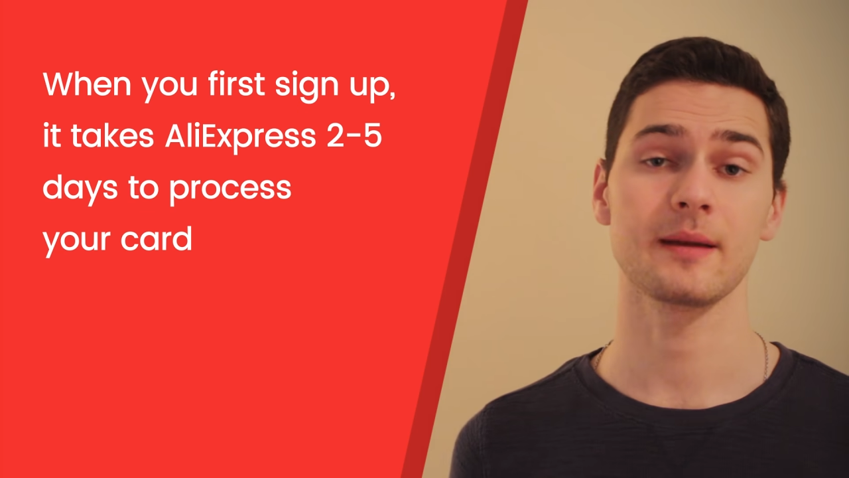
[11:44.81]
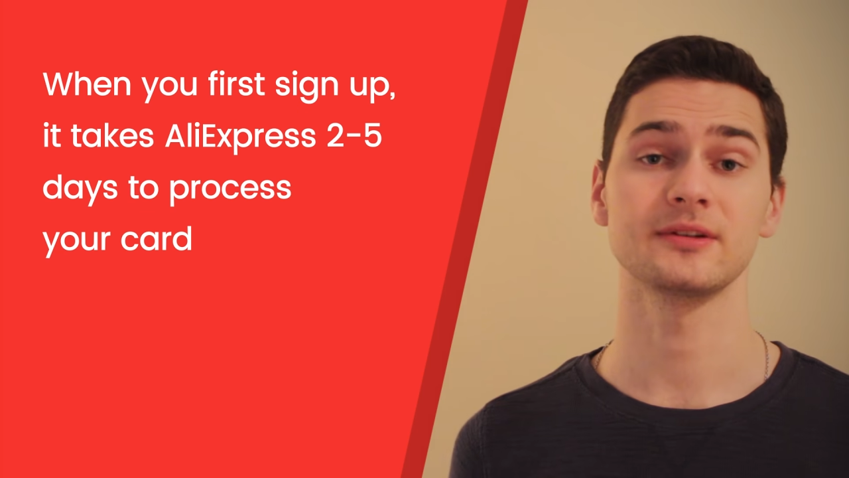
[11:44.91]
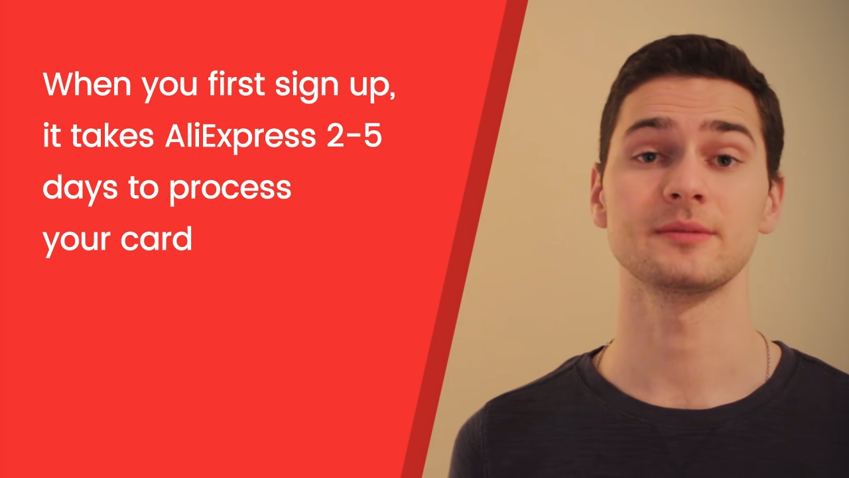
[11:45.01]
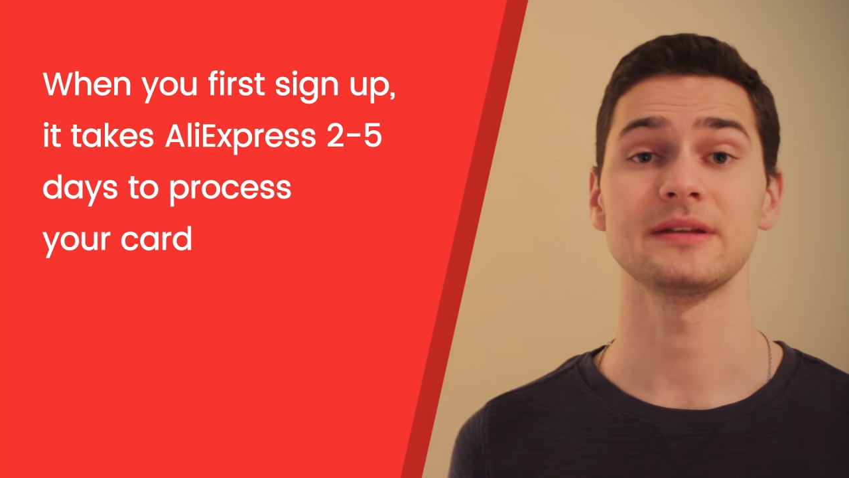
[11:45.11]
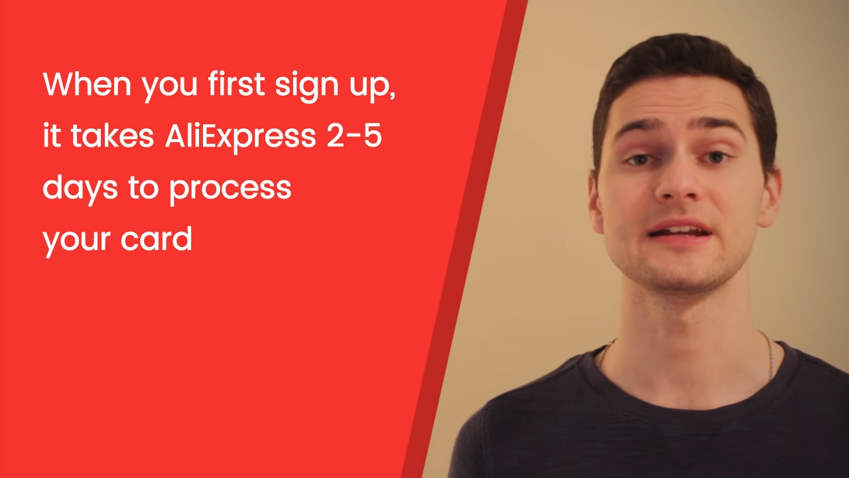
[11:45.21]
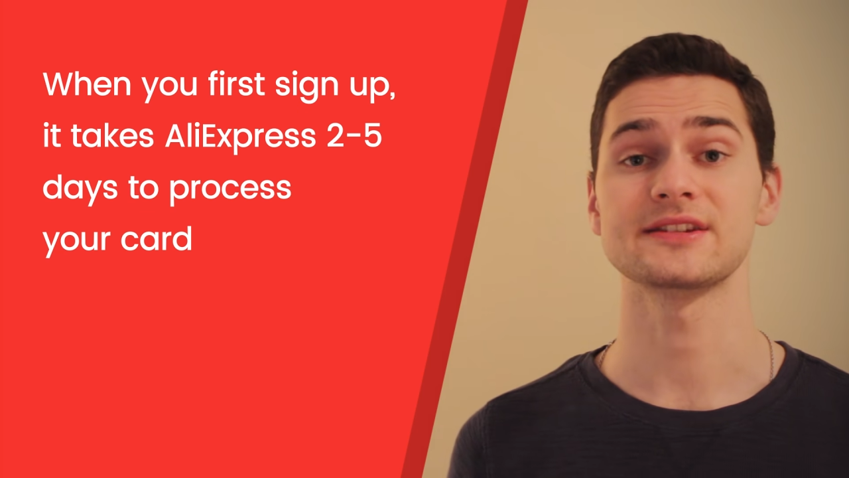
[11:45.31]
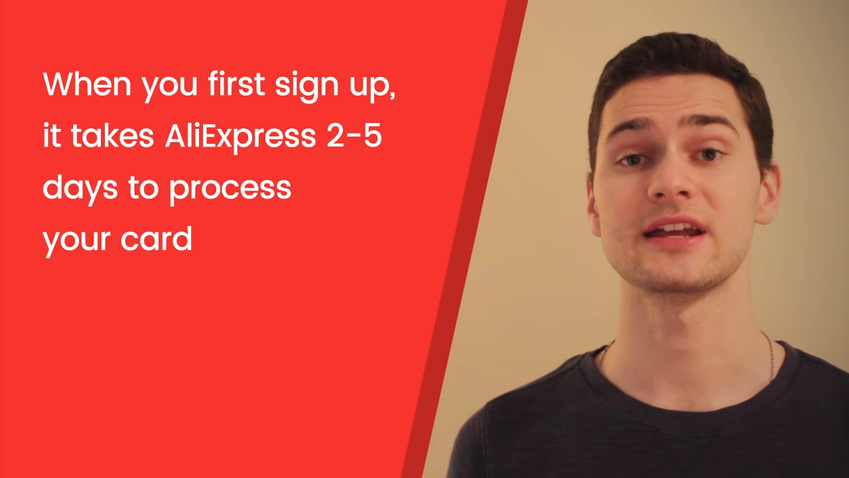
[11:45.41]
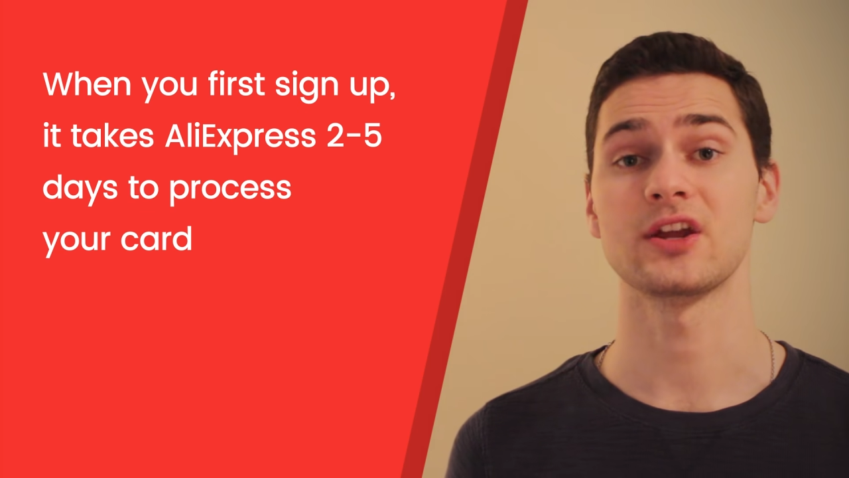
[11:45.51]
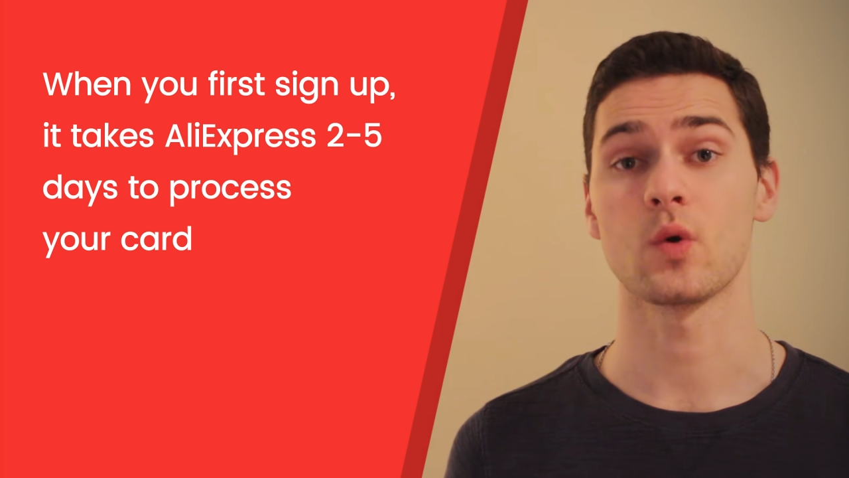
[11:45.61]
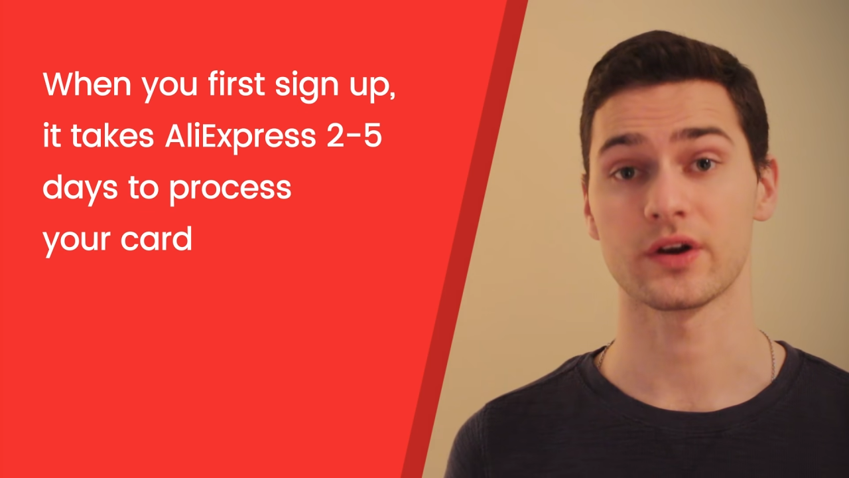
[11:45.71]
able to place
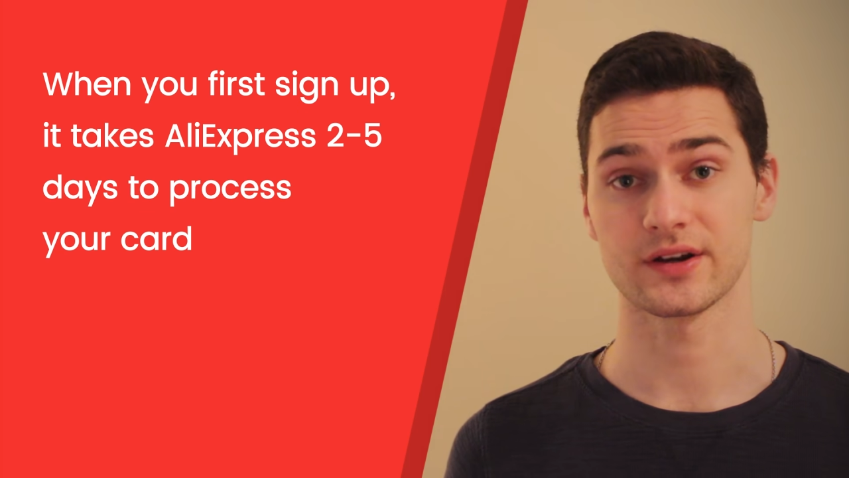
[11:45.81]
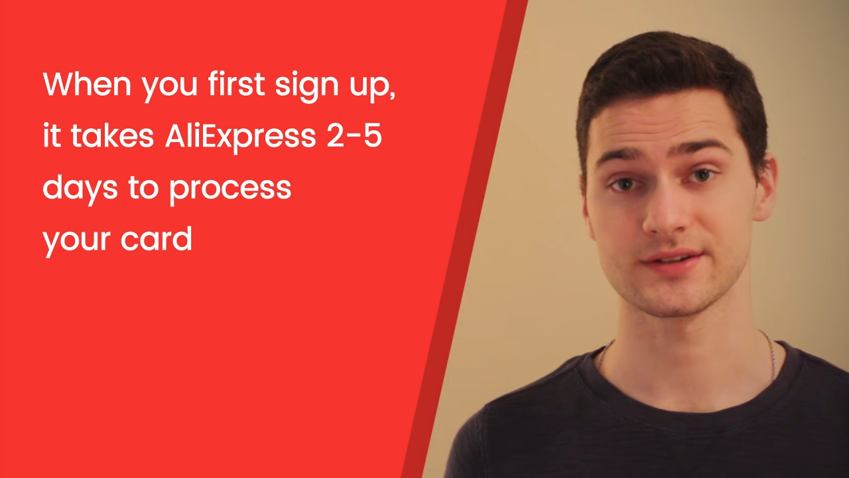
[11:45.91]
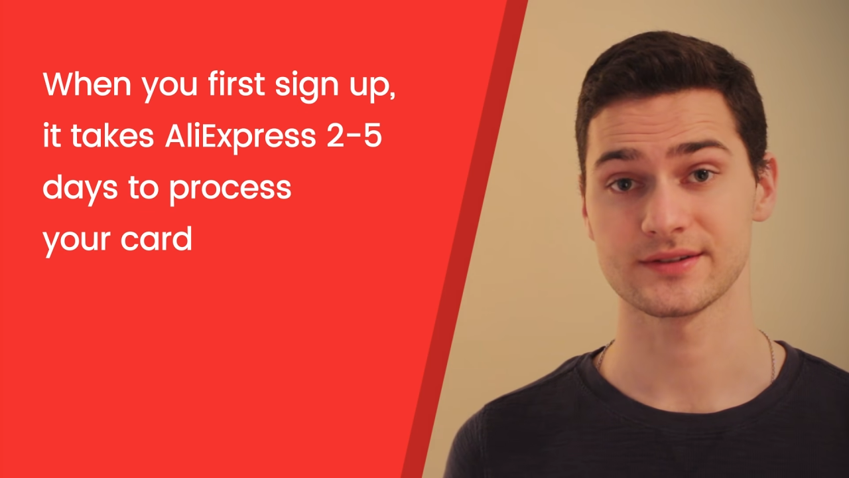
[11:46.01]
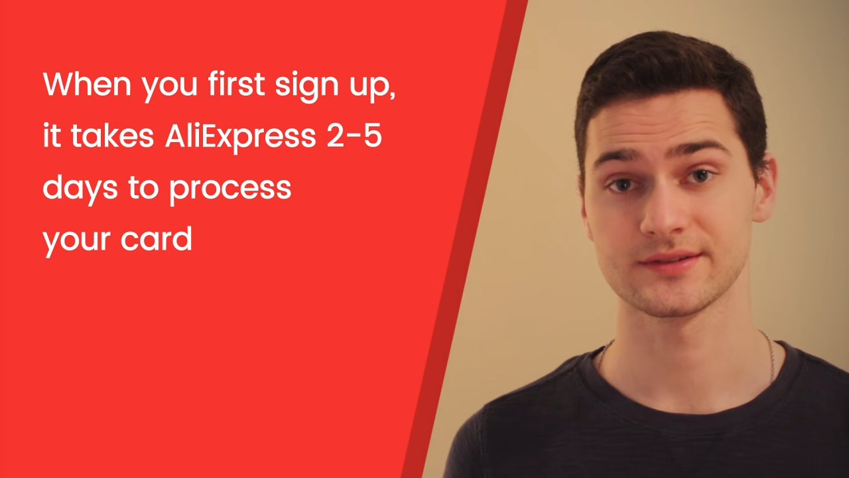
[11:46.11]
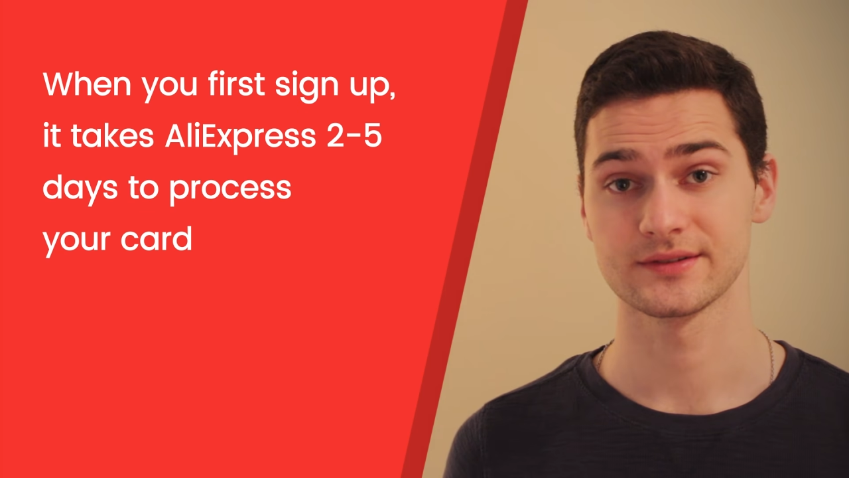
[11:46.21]
any orders.